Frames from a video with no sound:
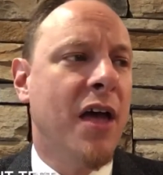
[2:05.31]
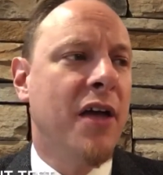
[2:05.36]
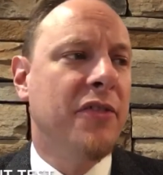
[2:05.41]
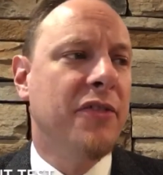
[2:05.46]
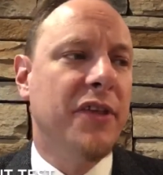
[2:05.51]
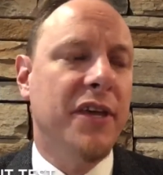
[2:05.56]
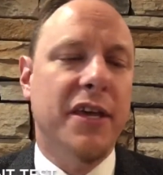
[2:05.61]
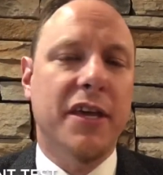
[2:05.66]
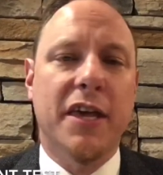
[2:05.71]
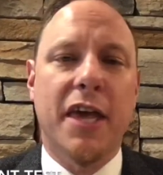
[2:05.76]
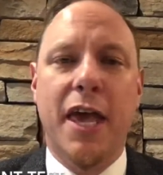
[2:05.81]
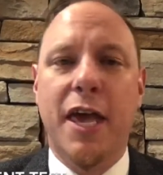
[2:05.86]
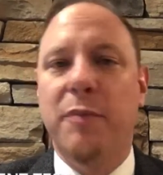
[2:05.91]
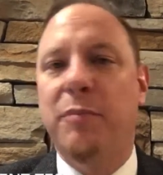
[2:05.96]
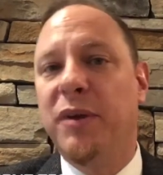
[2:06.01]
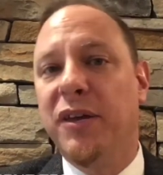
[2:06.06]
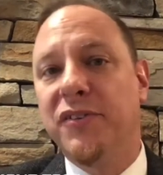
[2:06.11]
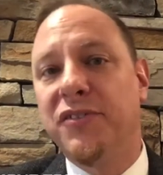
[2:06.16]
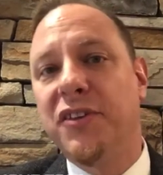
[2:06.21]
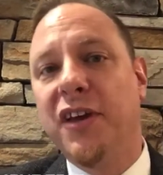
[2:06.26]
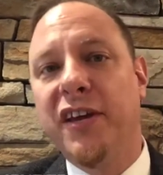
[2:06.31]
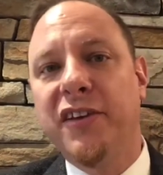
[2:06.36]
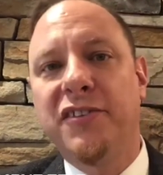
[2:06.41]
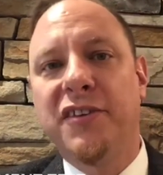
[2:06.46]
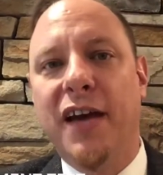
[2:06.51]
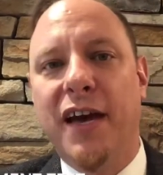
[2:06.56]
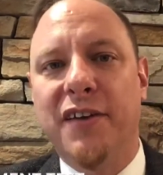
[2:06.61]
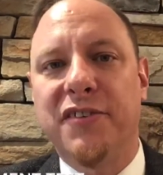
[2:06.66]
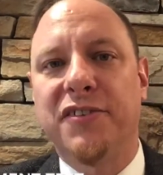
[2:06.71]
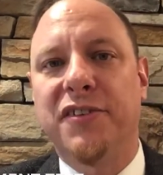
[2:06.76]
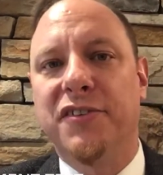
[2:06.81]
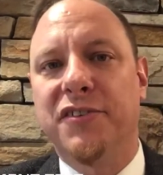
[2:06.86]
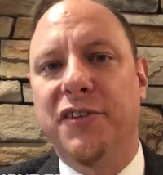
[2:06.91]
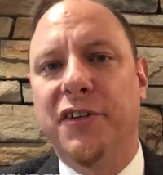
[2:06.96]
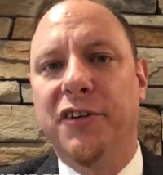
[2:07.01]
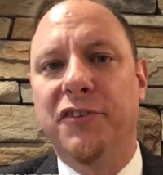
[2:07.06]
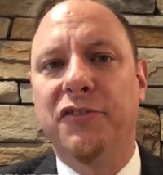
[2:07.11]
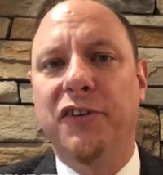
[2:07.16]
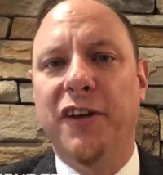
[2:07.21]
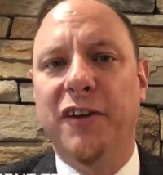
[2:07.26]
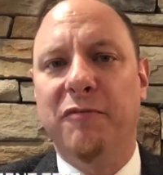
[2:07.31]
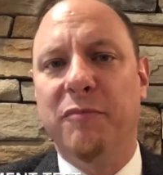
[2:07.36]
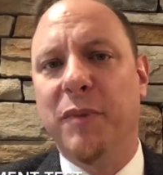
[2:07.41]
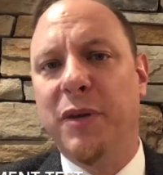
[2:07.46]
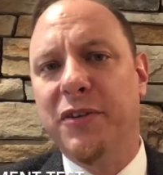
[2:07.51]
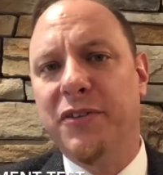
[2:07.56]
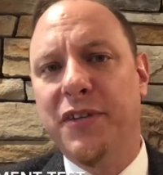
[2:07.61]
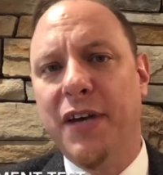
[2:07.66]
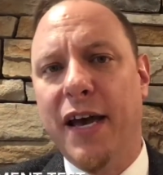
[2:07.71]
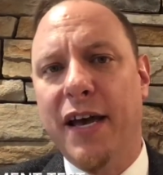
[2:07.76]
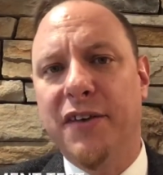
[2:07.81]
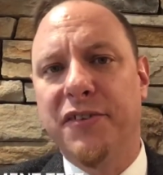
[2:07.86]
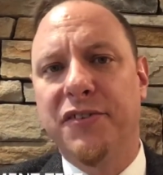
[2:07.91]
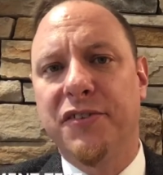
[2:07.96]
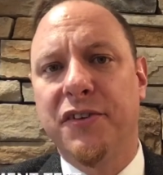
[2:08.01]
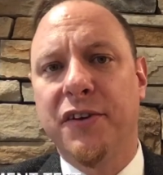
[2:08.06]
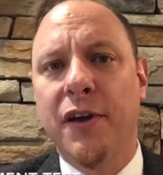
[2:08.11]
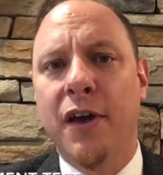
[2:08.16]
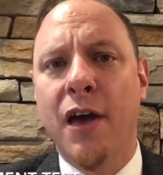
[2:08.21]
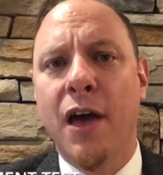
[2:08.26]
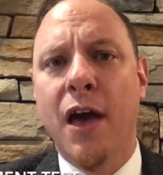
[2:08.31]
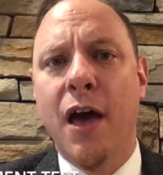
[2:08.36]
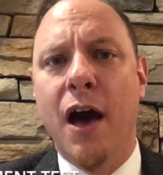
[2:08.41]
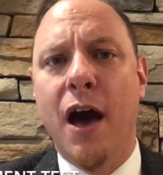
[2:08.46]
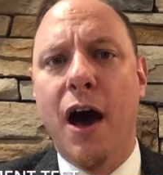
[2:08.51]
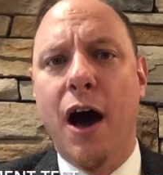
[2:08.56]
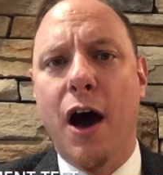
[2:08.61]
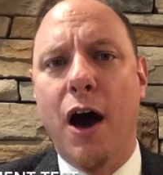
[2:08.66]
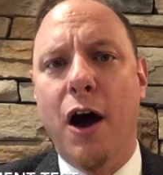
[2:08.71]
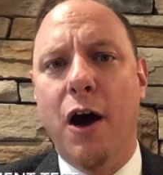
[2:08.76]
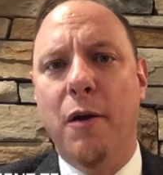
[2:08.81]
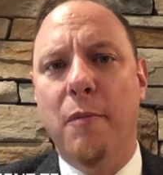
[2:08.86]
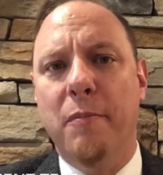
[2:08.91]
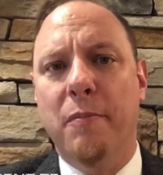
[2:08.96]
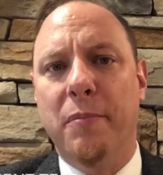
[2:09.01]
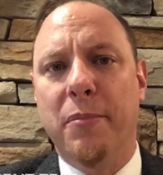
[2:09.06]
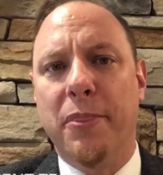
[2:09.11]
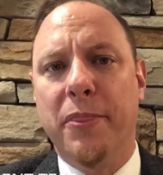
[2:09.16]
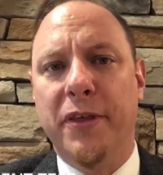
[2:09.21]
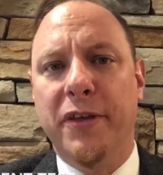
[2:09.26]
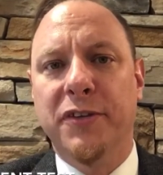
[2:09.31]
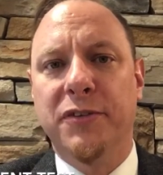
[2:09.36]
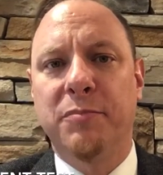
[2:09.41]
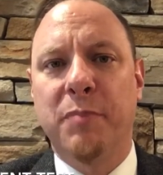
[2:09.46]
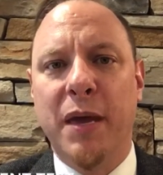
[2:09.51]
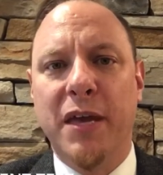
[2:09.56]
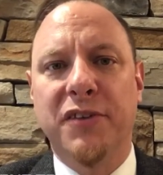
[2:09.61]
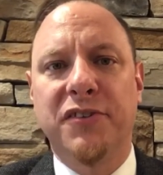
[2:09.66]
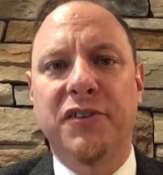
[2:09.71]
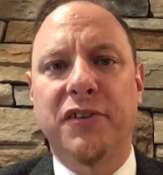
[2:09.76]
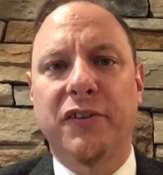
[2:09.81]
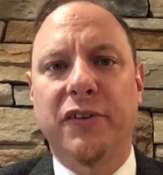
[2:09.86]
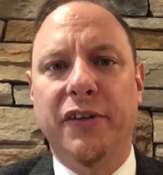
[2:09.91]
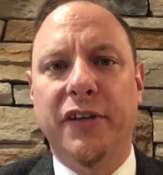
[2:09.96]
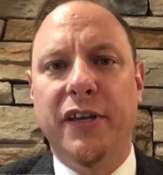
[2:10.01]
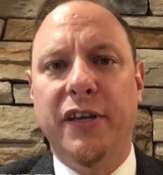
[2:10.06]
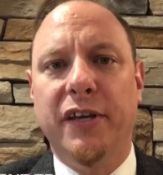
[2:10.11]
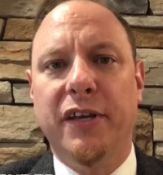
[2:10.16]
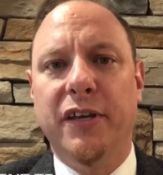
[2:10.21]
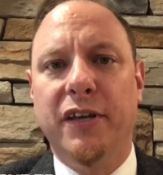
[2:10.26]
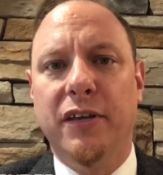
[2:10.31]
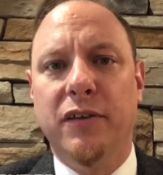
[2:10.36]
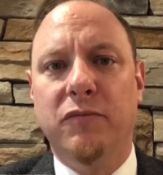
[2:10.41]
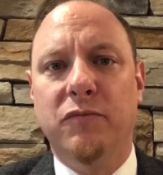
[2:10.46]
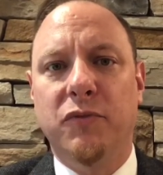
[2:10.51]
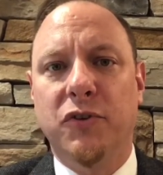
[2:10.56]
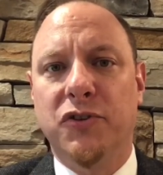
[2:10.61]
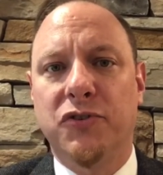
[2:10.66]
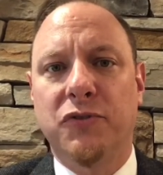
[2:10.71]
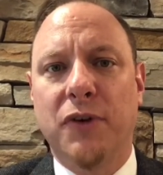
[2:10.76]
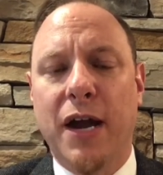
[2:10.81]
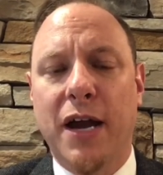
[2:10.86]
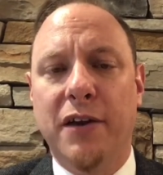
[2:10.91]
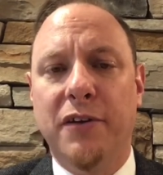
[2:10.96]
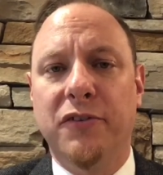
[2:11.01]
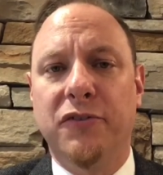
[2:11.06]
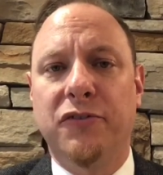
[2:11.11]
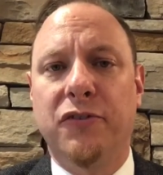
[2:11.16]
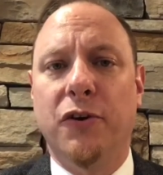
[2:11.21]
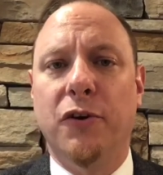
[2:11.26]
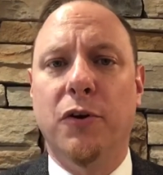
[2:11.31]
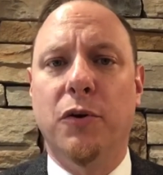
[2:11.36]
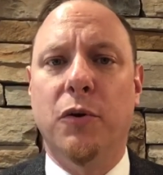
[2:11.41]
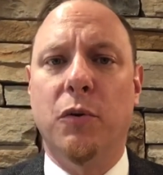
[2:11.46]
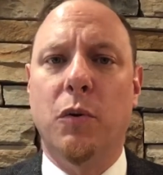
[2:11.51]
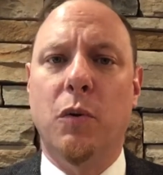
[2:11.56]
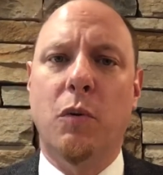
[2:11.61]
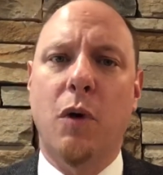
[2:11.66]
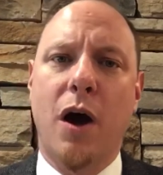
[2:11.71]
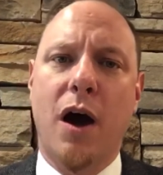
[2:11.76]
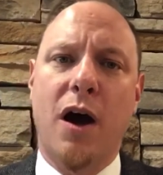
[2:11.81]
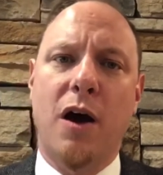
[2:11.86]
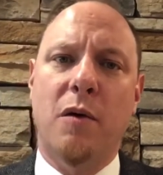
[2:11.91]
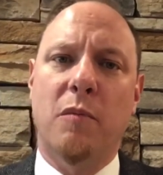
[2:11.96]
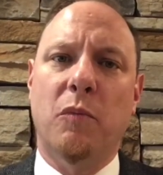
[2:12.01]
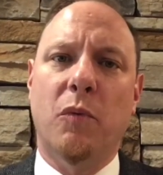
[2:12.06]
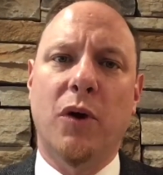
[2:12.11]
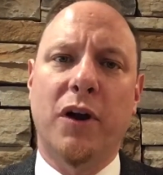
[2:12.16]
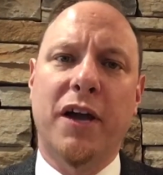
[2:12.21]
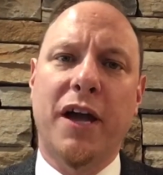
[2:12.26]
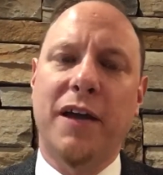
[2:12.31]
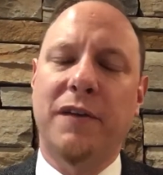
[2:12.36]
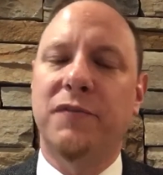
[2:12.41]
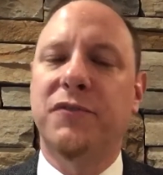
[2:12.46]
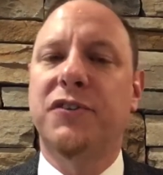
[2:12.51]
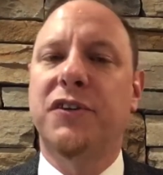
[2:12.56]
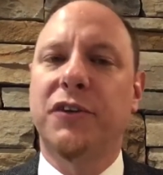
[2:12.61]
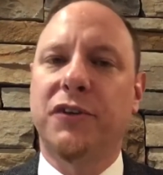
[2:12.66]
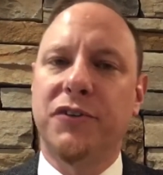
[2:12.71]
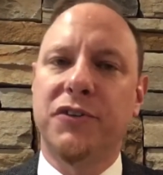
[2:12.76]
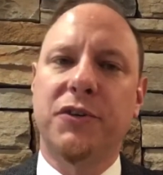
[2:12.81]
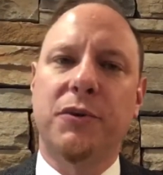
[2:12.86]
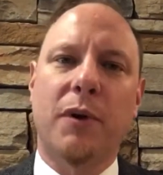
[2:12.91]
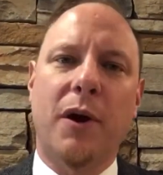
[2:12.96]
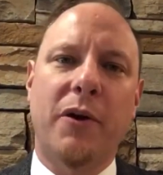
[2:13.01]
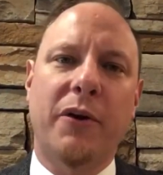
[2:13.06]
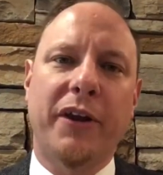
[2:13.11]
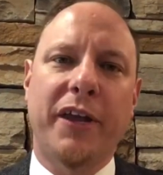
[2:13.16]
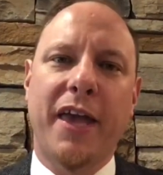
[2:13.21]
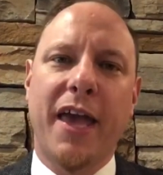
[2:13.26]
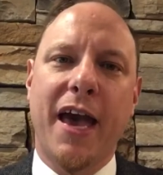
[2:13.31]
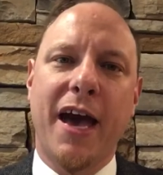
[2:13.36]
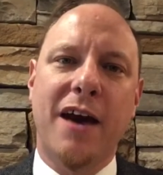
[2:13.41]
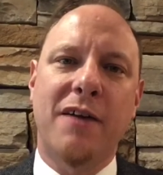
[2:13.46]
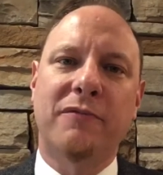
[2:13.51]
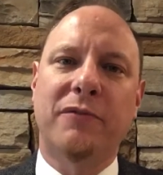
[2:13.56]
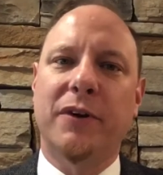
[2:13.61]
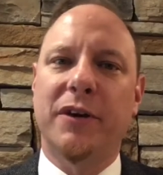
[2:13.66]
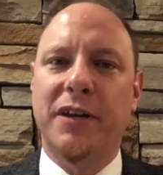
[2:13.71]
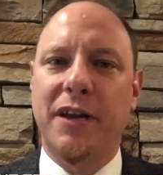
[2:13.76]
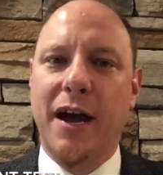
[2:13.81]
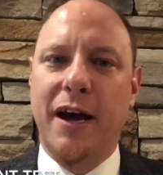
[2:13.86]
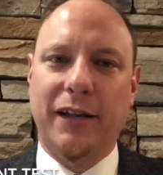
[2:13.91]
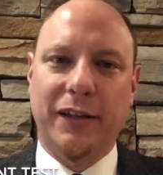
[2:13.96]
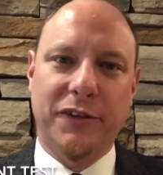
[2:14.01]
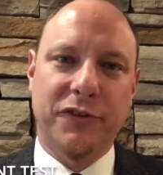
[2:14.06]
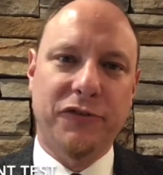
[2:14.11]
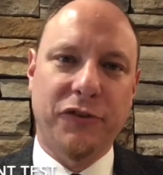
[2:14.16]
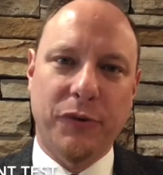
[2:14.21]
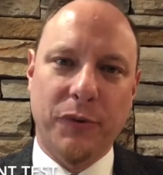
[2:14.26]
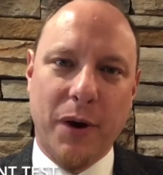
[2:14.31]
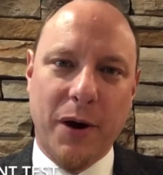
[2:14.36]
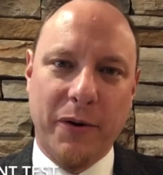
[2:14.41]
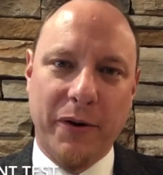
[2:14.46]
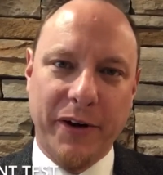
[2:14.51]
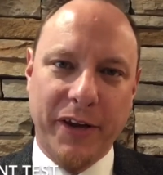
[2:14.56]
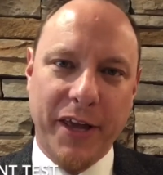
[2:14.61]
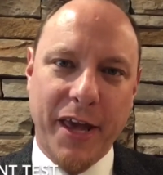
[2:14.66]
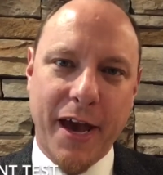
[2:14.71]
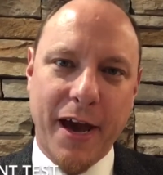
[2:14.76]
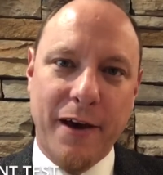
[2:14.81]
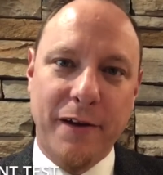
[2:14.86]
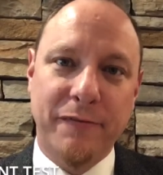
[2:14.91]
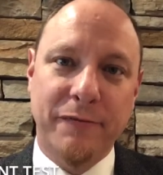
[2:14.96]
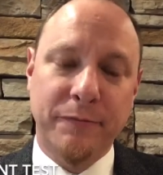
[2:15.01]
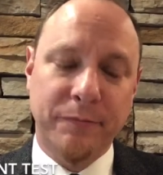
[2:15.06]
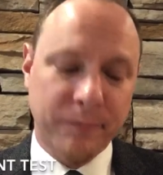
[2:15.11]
The AP Psych test is an achievement test. These basically just try to show what kind of skills you already have, what knowledge you already have.